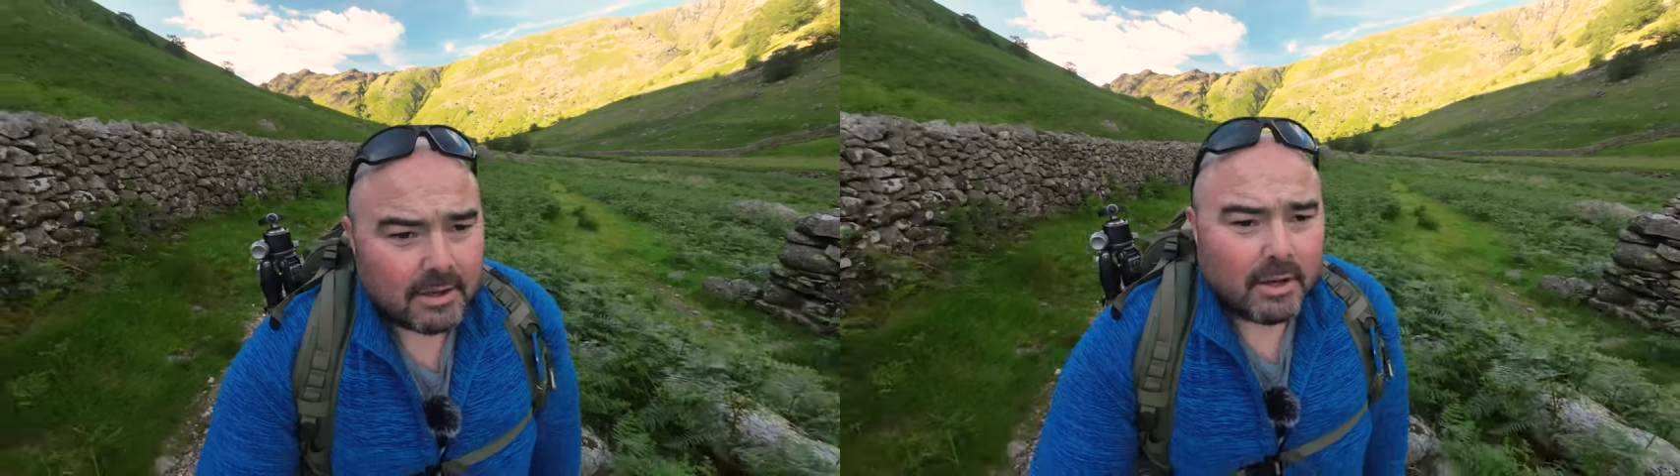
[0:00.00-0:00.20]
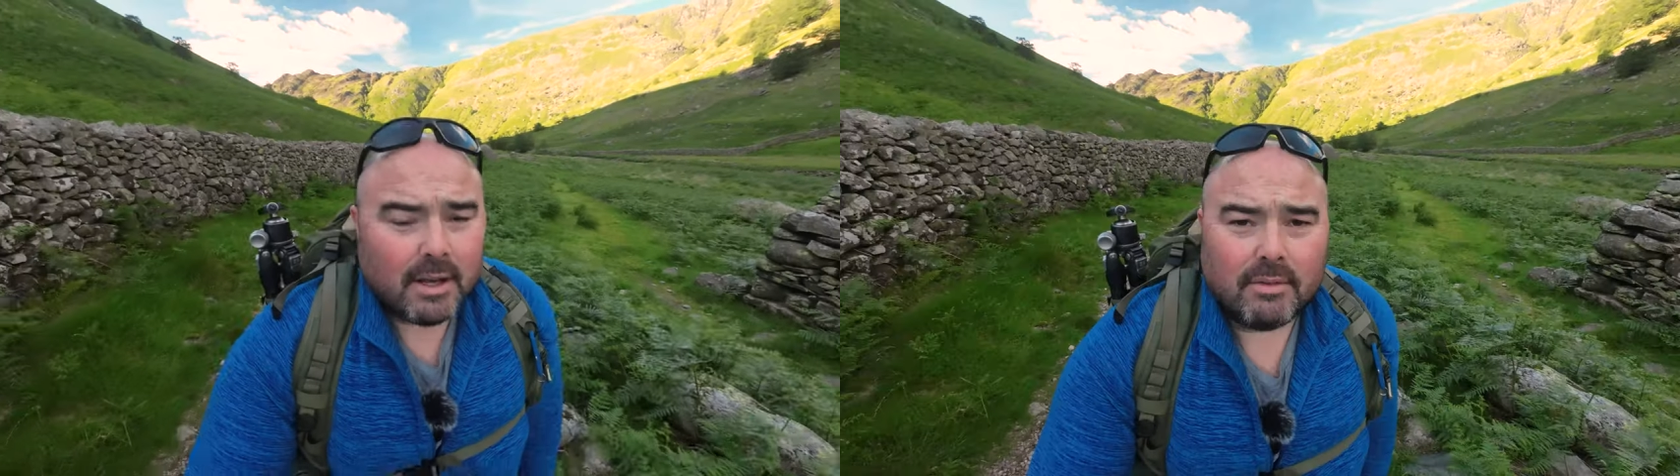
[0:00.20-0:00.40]

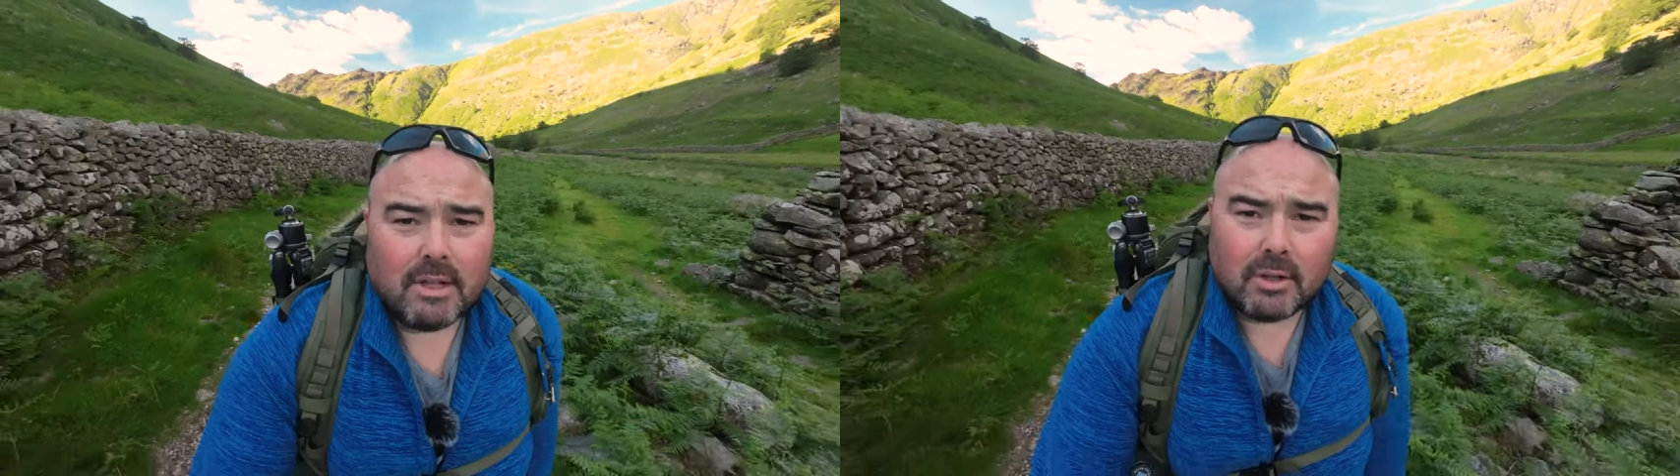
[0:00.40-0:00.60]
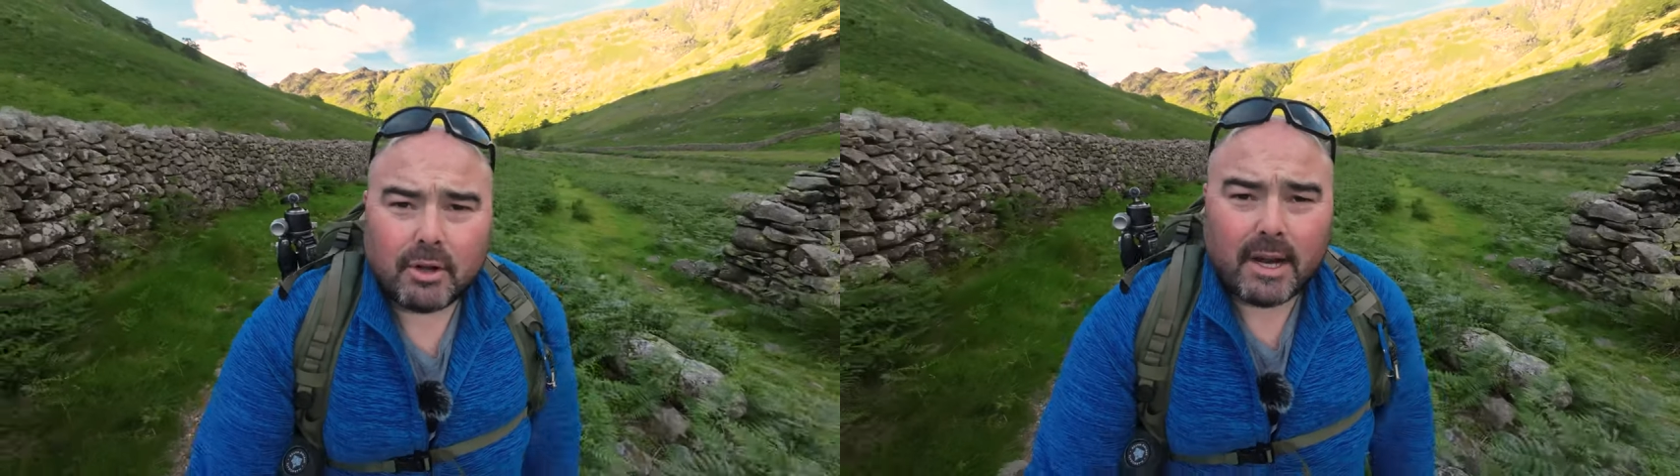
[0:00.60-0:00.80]
gonna have a
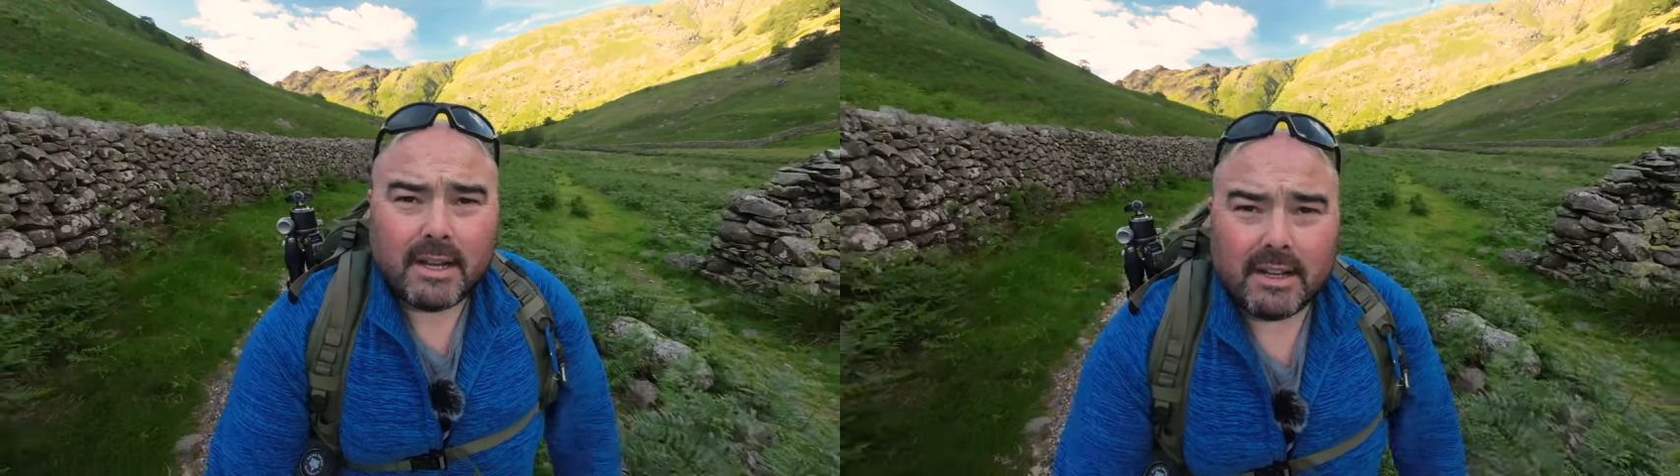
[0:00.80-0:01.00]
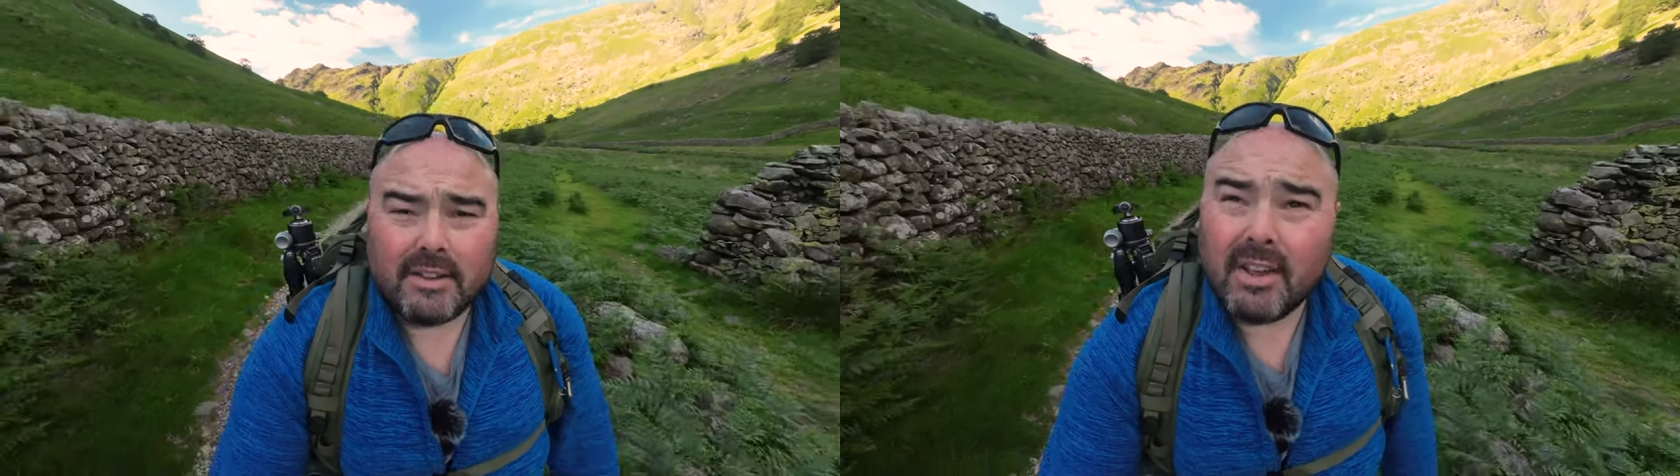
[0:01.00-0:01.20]
little
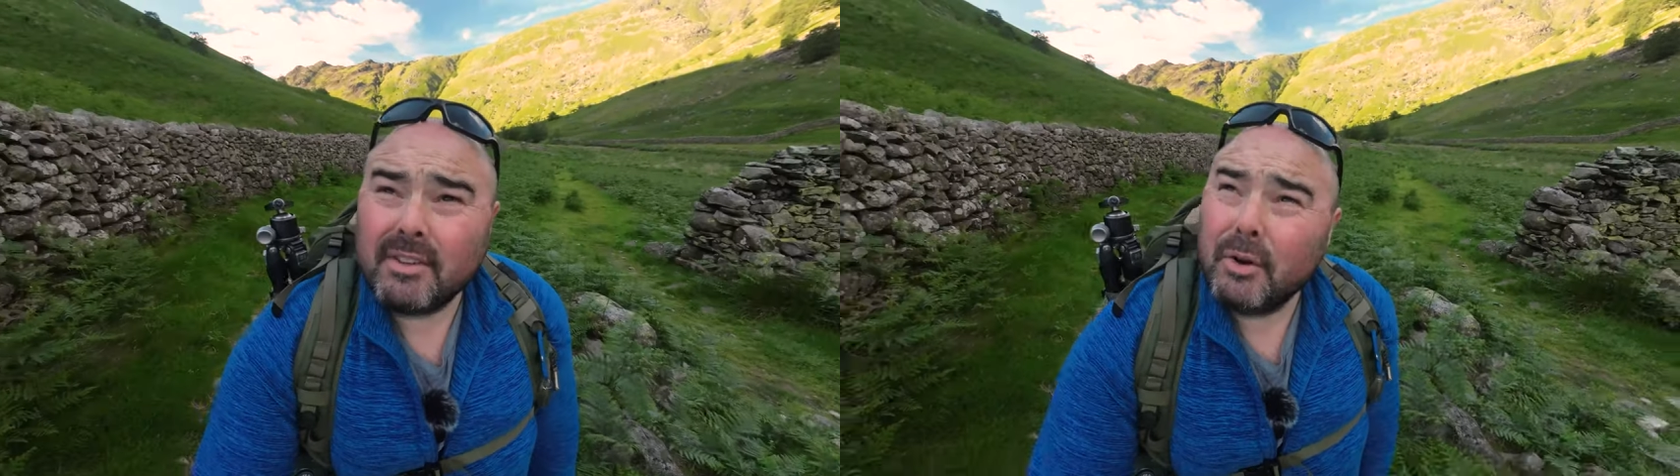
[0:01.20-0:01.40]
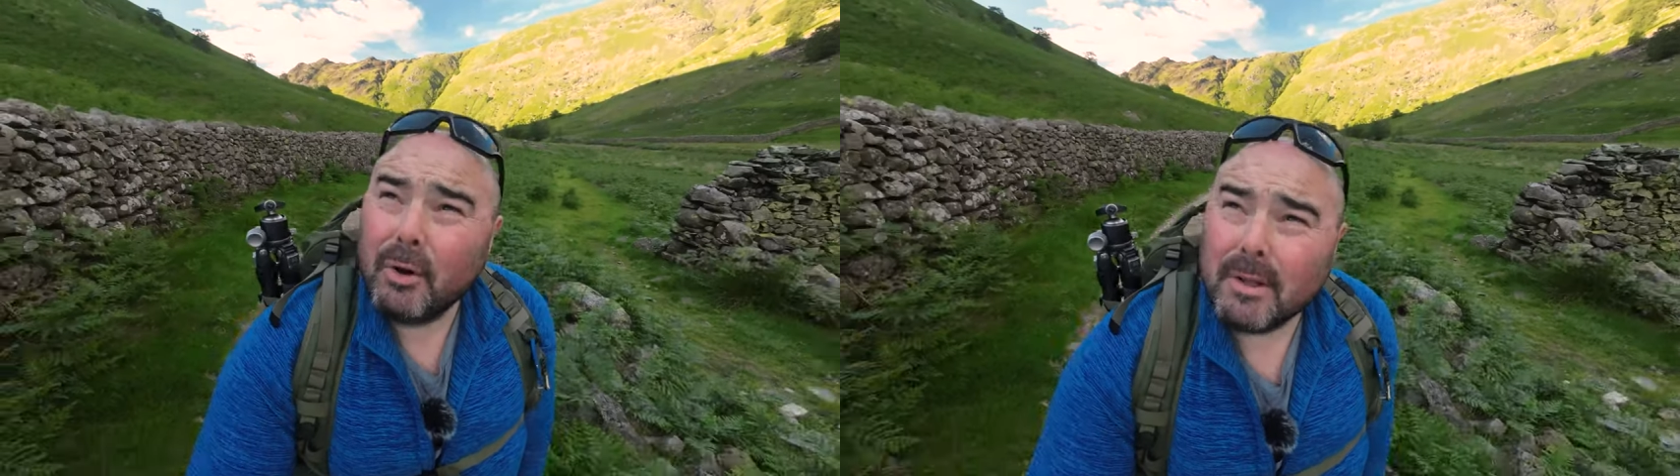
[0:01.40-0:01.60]
crack at it.
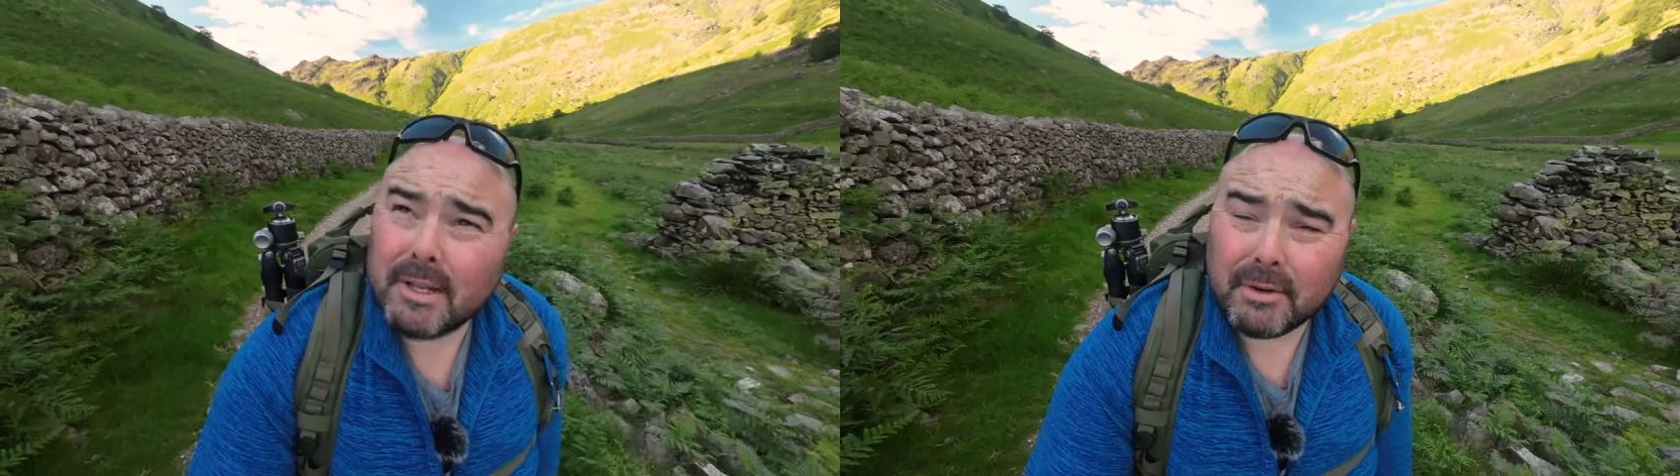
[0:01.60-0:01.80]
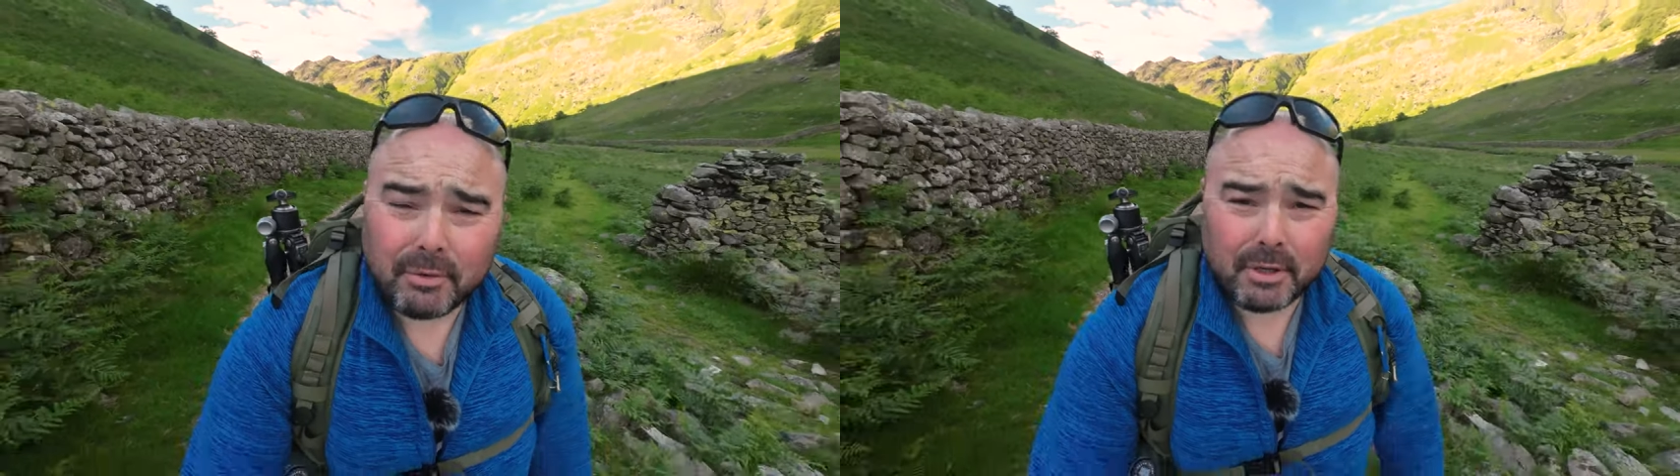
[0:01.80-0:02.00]

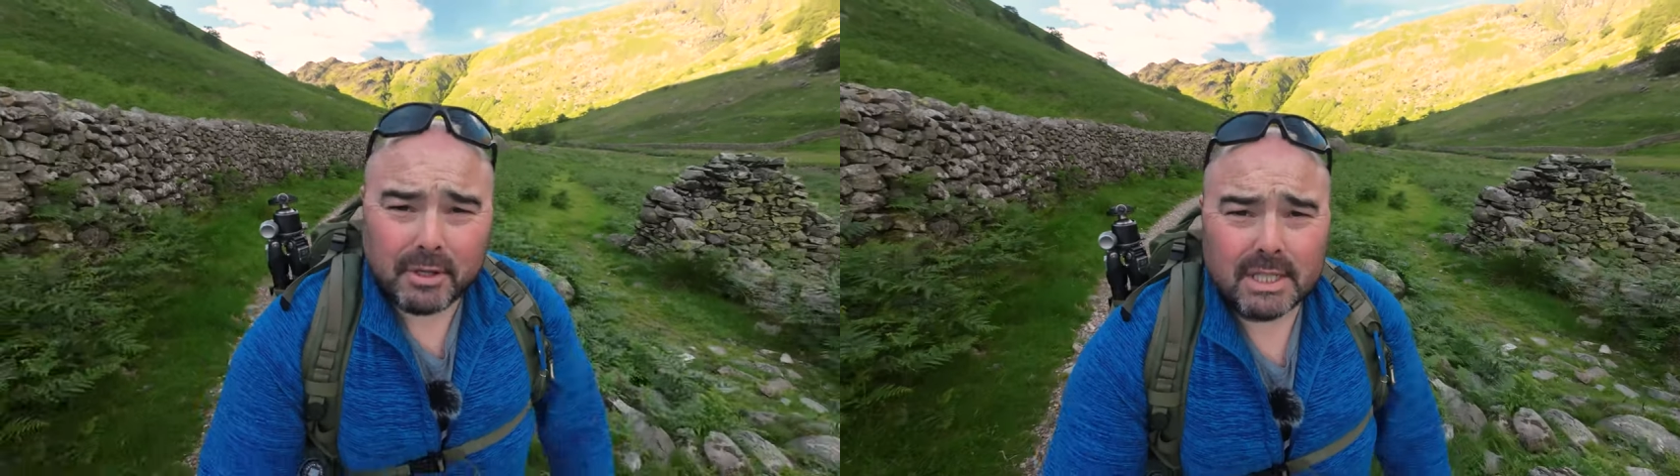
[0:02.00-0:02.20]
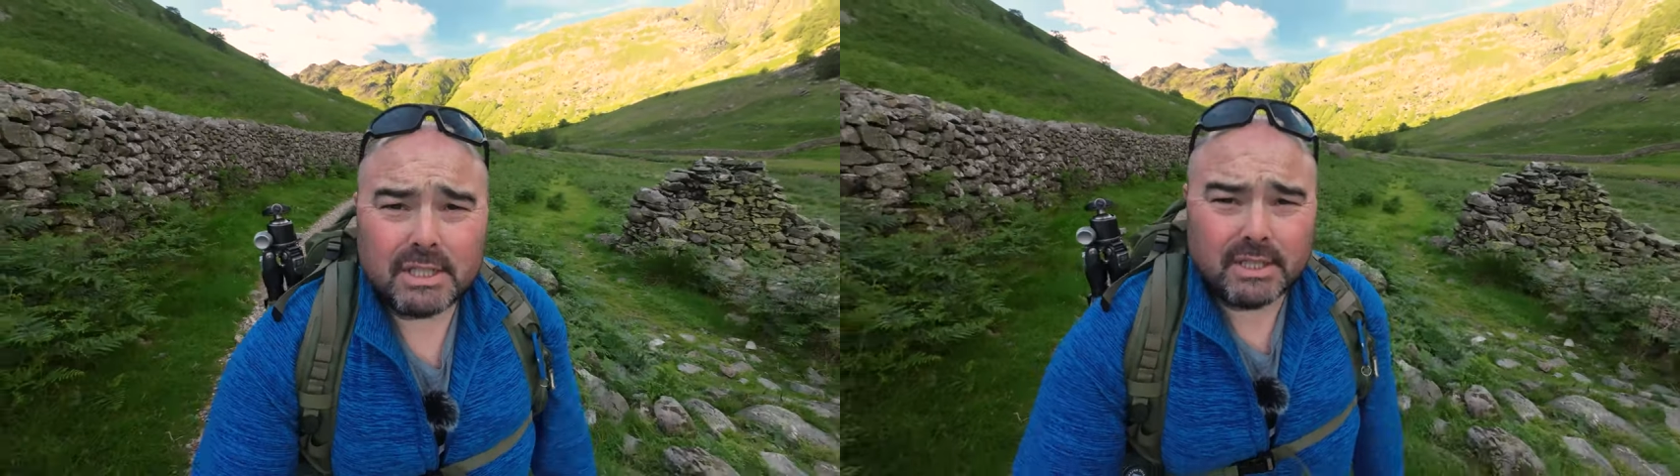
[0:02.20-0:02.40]
Totally different
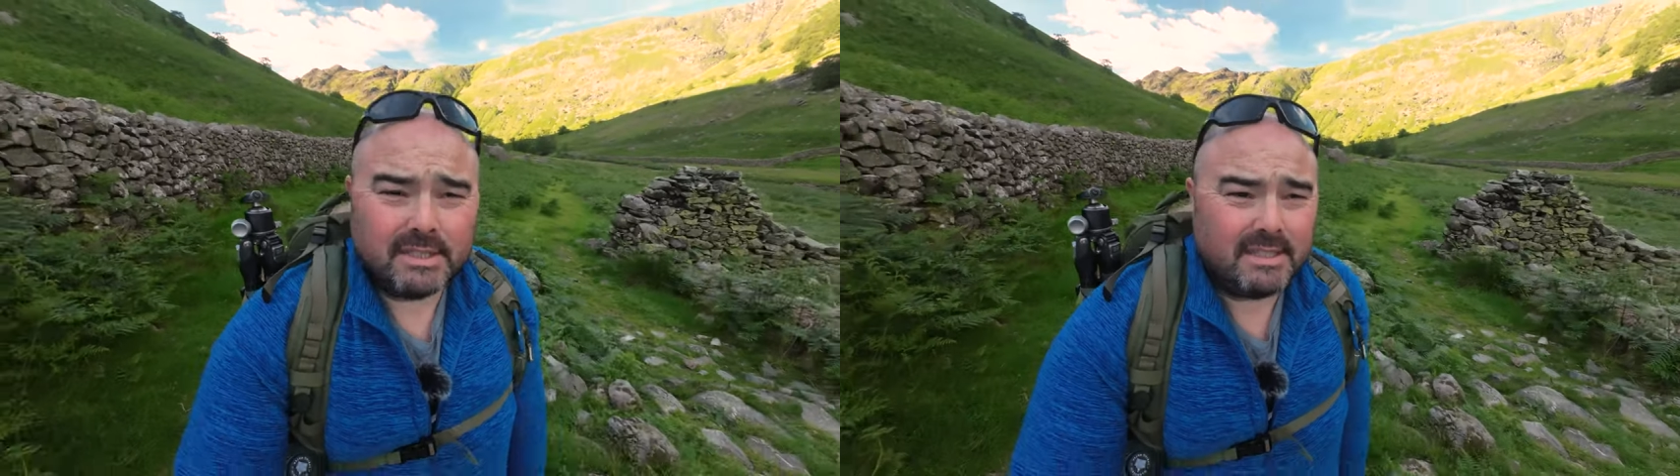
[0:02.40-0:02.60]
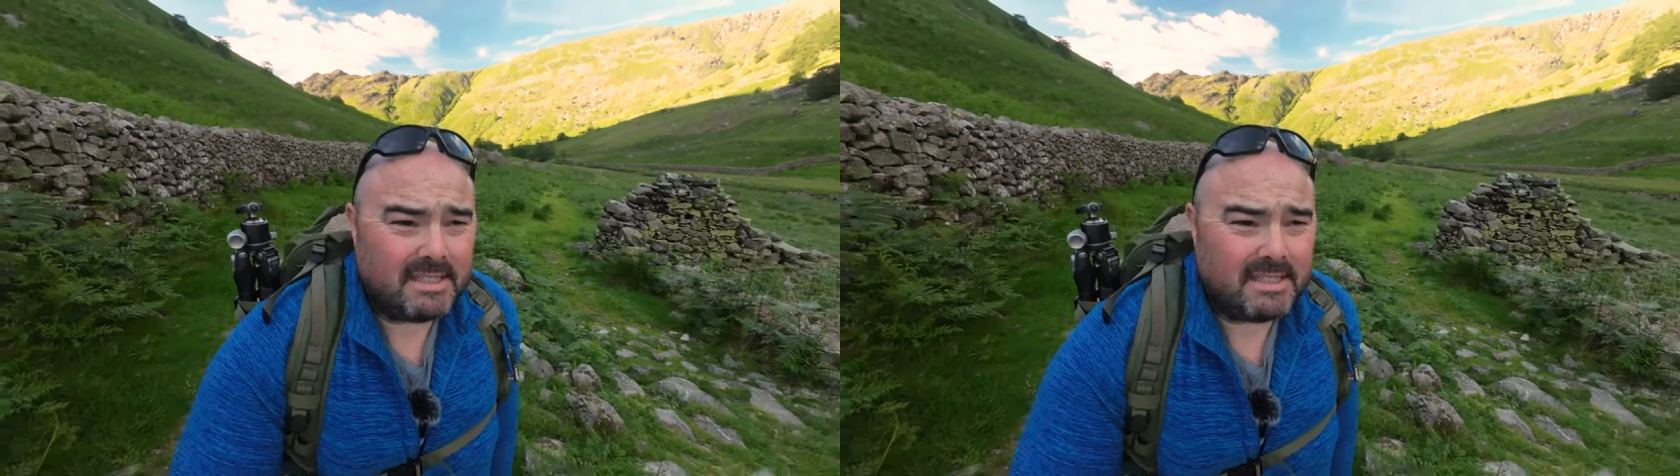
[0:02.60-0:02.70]
conditions.